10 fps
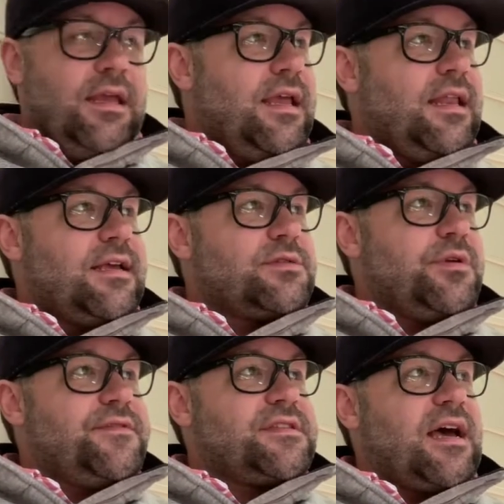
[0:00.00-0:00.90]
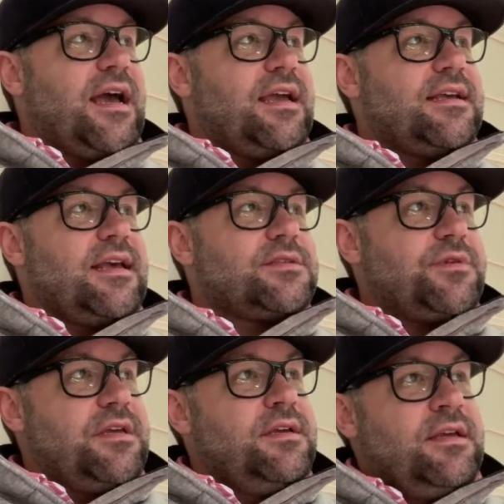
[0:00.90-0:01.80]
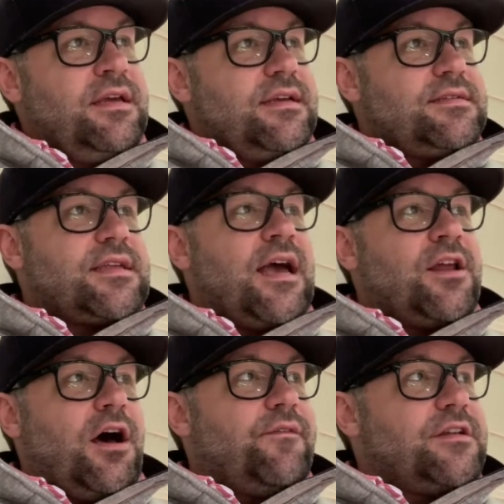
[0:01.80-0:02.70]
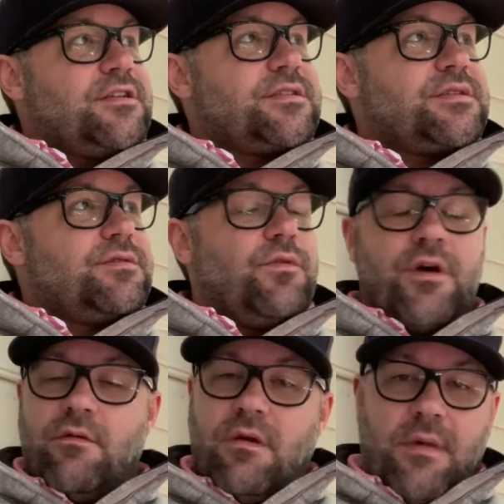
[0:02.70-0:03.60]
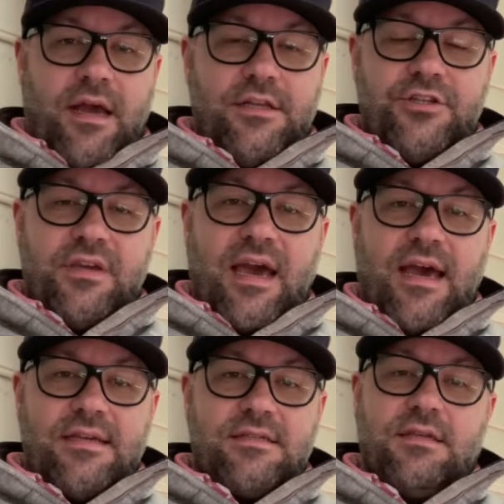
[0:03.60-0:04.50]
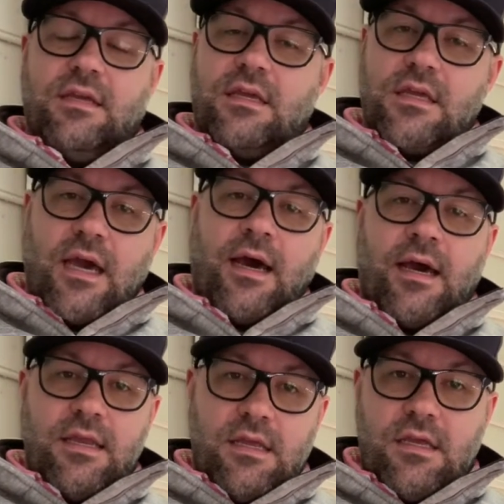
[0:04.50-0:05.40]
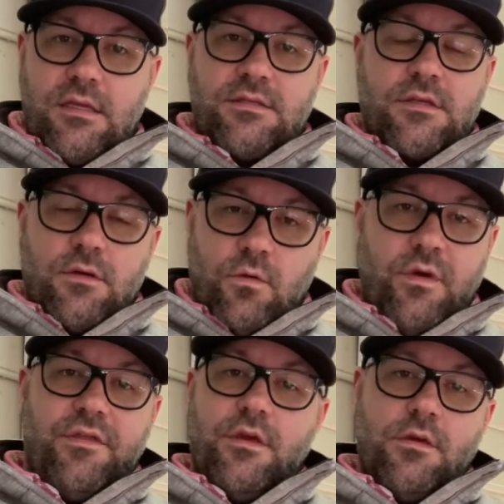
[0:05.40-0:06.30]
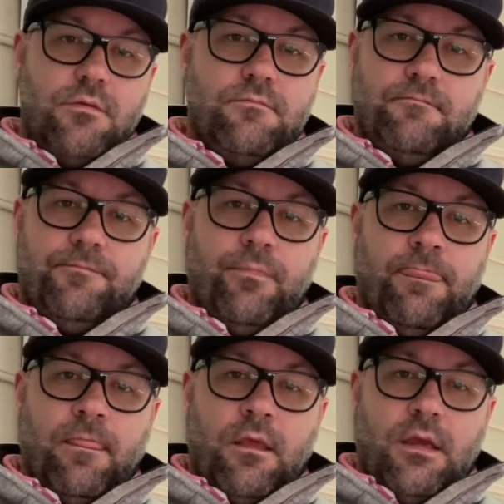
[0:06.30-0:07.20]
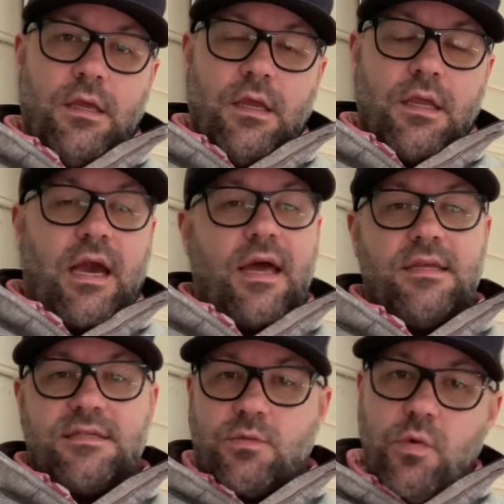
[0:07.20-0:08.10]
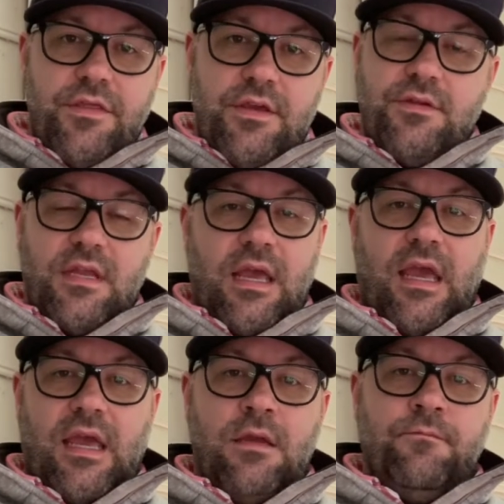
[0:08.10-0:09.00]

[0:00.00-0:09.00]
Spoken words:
And as we sign off, I just want to remind you guys, God is with you. God is with you today.